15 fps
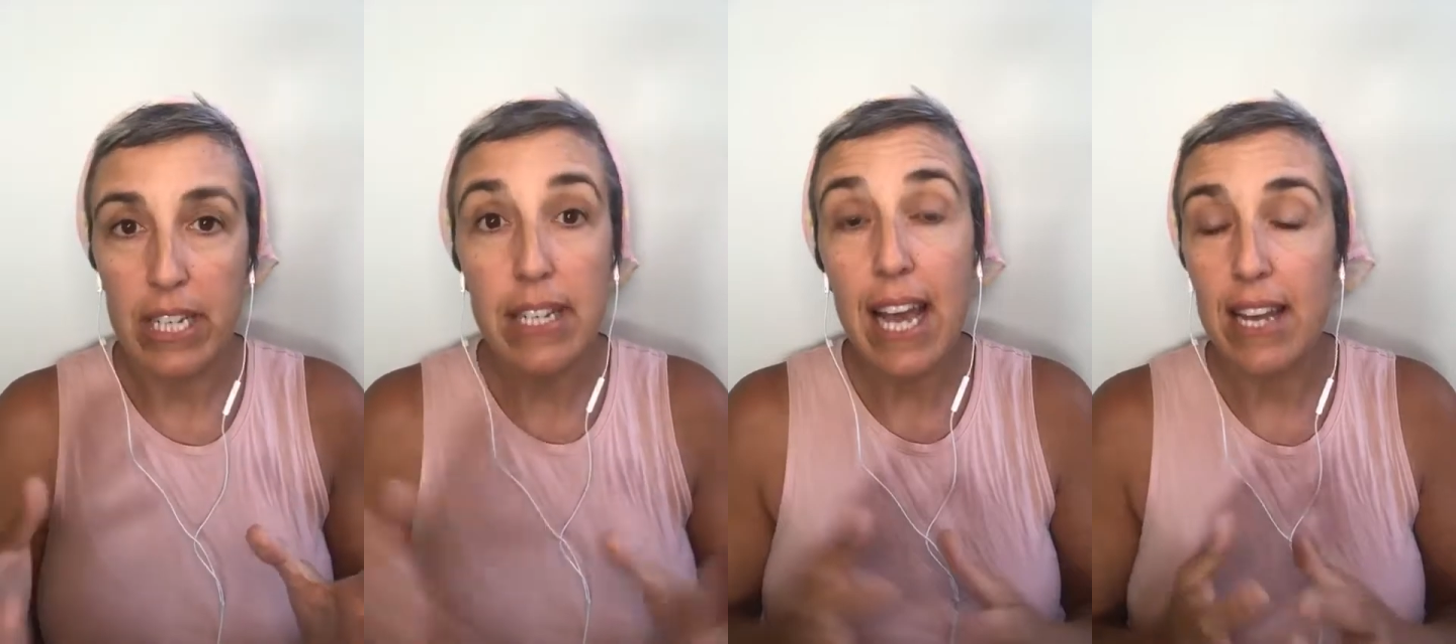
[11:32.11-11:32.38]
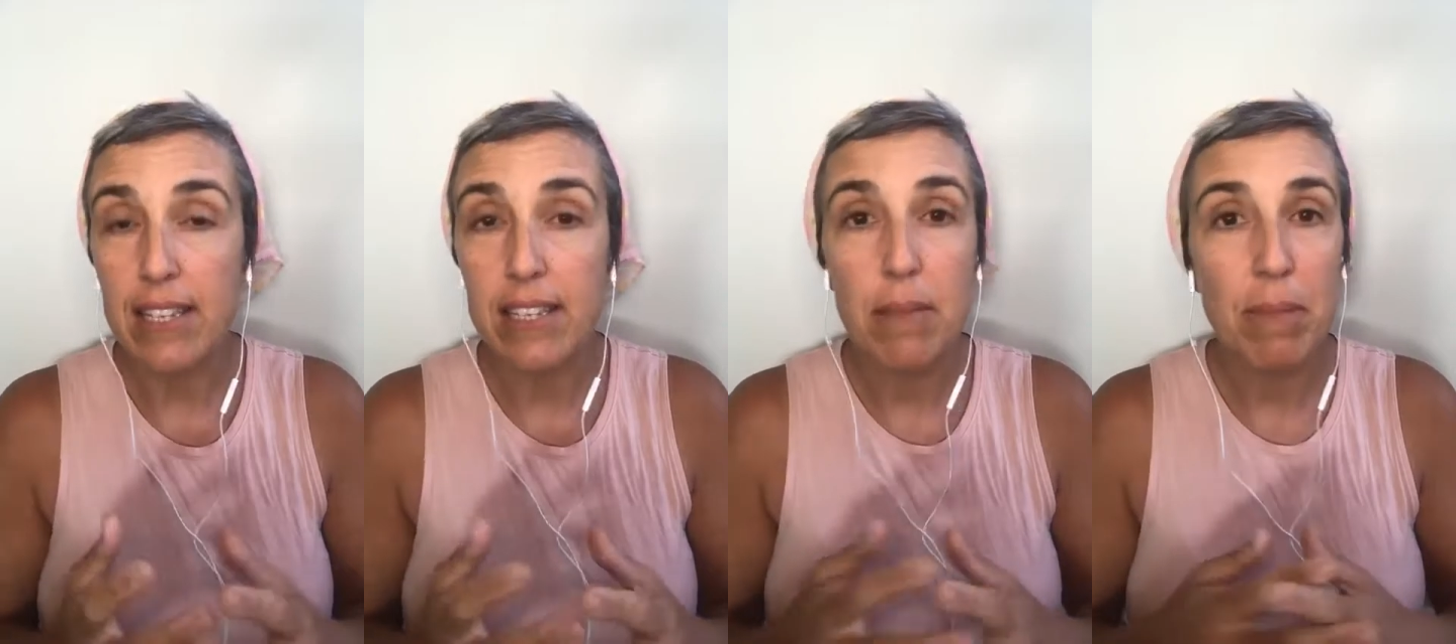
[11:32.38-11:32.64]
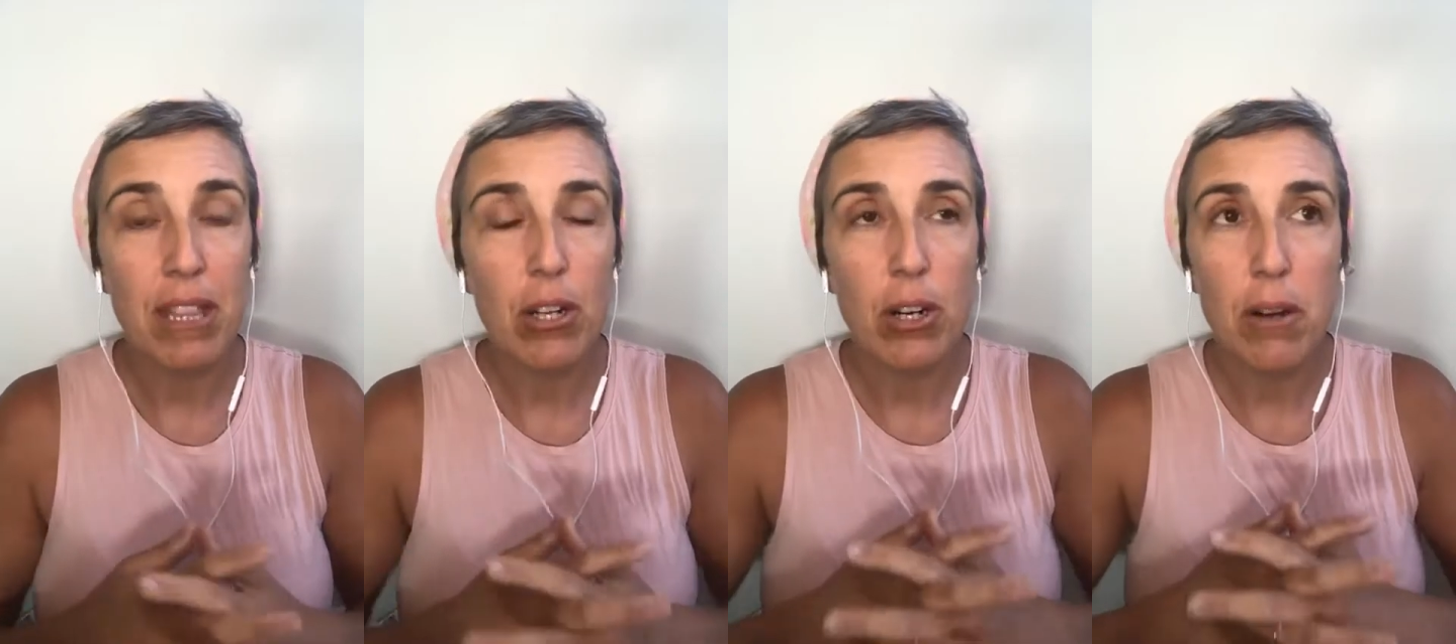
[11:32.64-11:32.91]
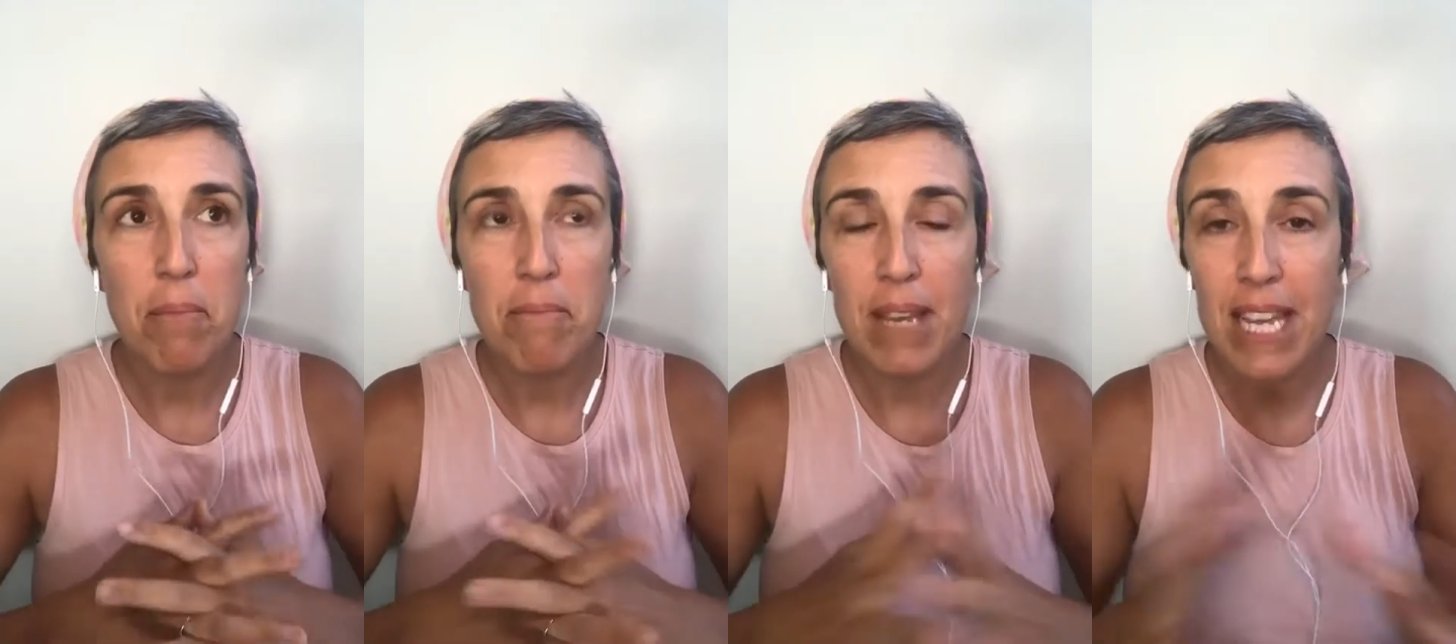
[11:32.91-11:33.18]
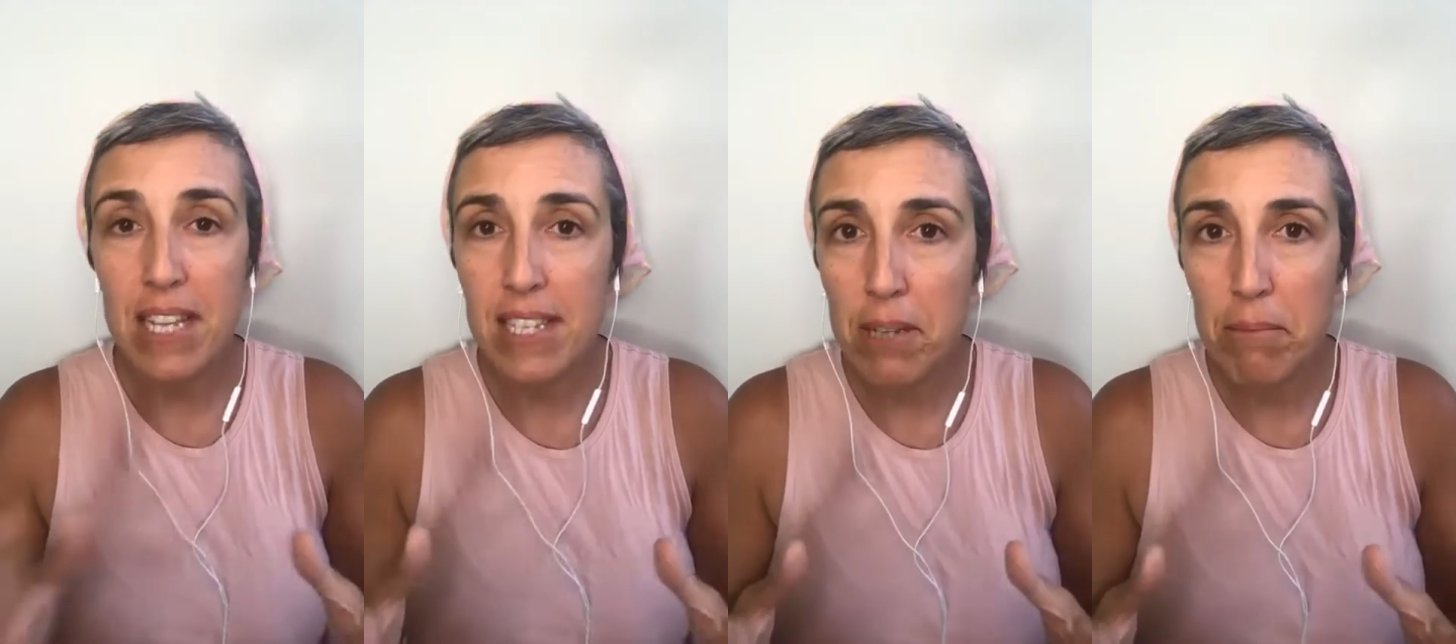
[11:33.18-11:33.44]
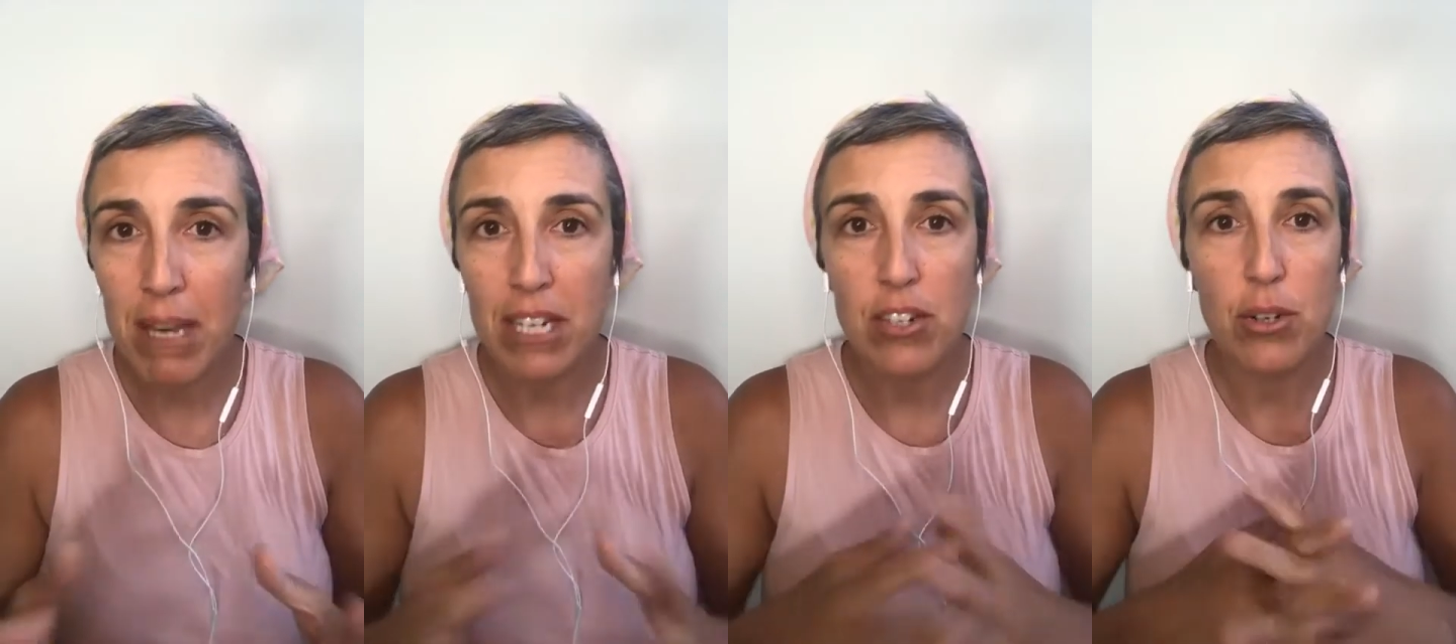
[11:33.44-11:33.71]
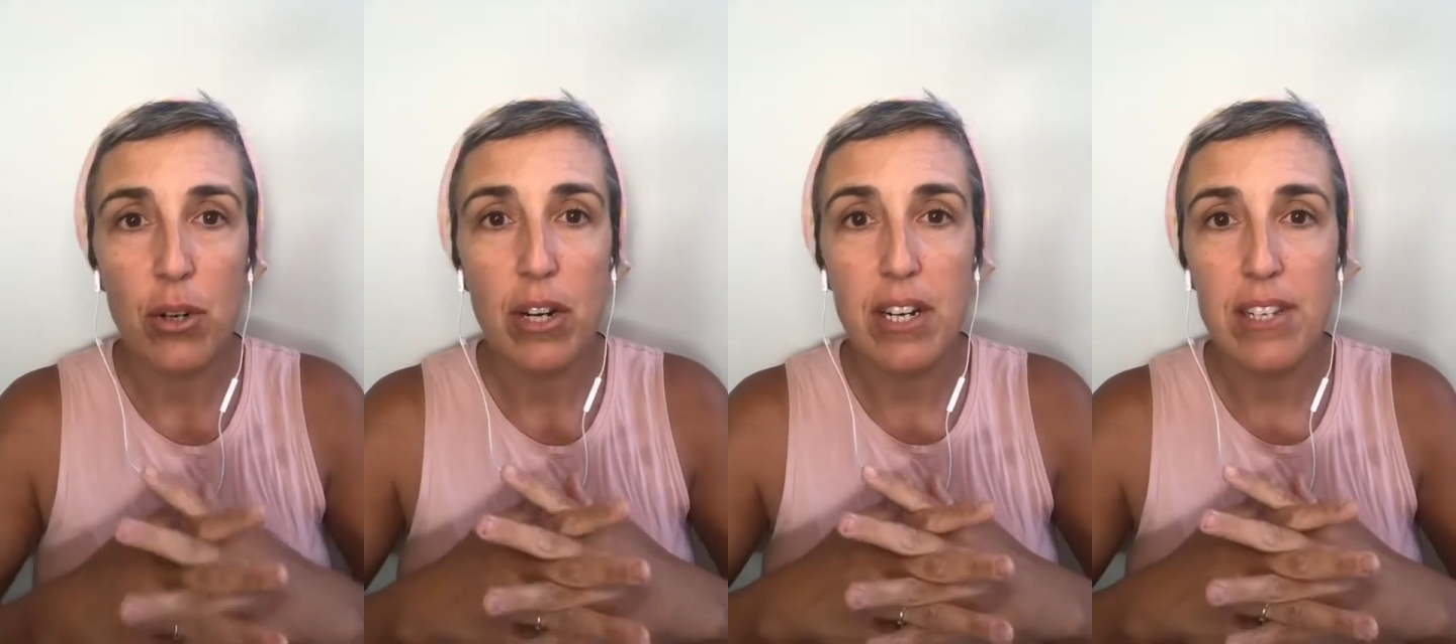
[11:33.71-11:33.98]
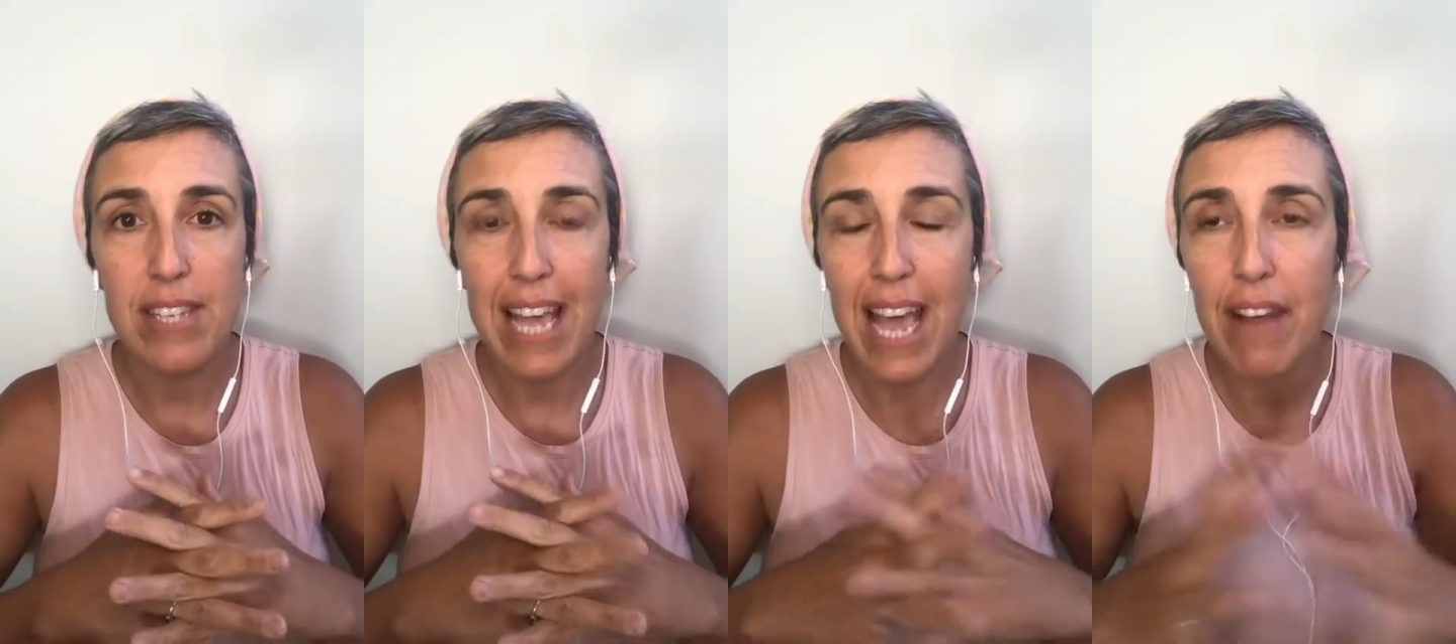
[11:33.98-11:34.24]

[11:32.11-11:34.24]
Yes, I mean, there are amazing mentors.